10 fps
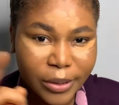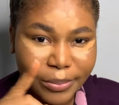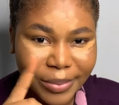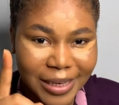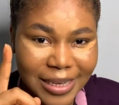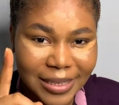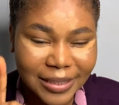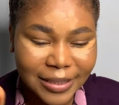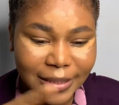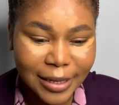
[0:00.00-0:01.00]

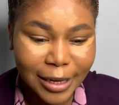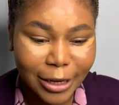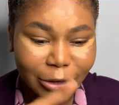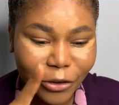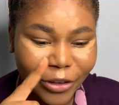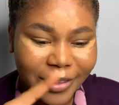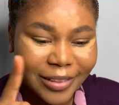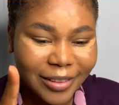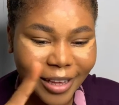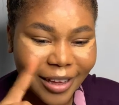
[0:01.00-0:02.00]
please don't
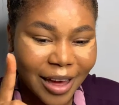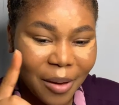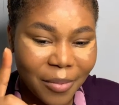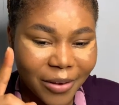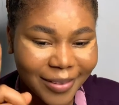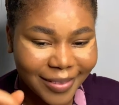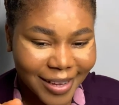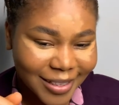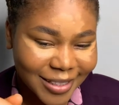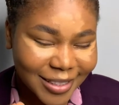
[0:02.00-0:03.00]
think about
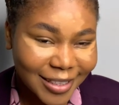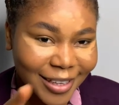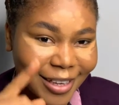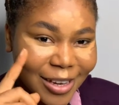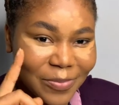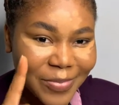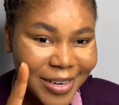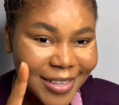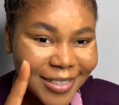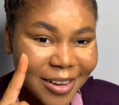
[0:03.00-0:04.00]
that.
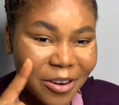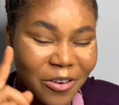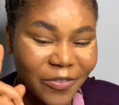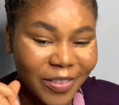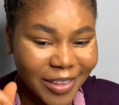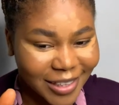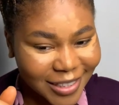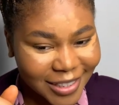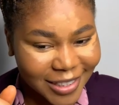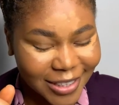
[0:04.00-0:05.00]
Please take care of
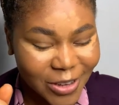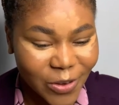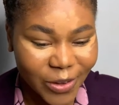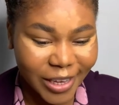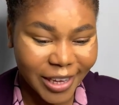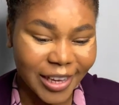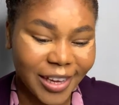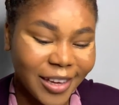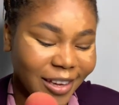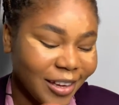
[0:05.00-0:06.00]
this, okay?
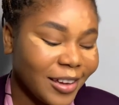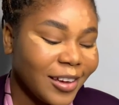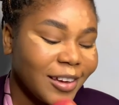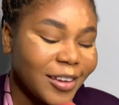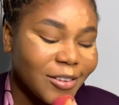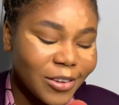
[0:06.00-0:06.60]
You